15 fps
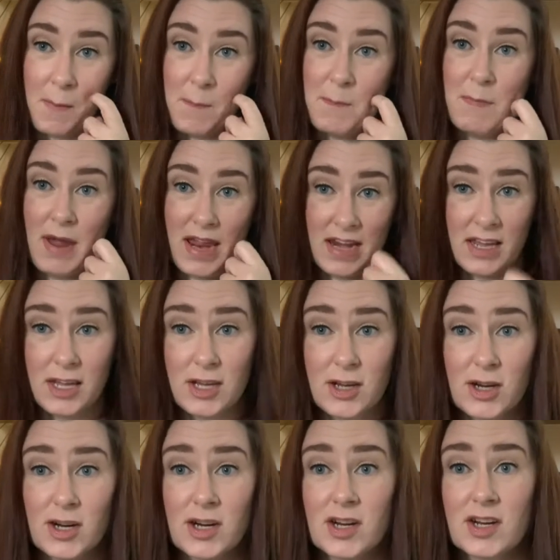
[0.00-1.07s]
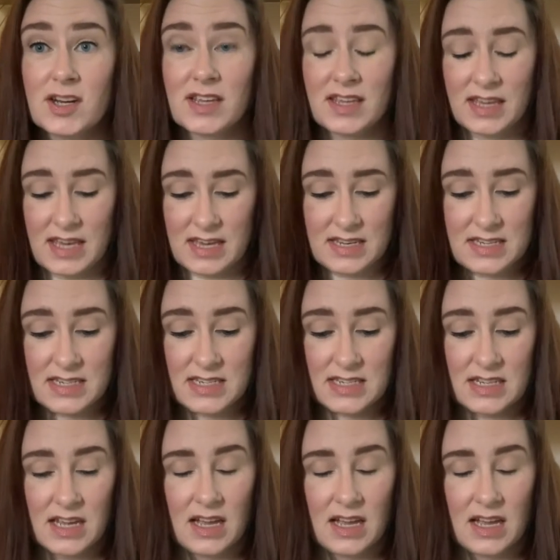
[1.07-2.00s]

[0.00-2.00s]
manicure kit.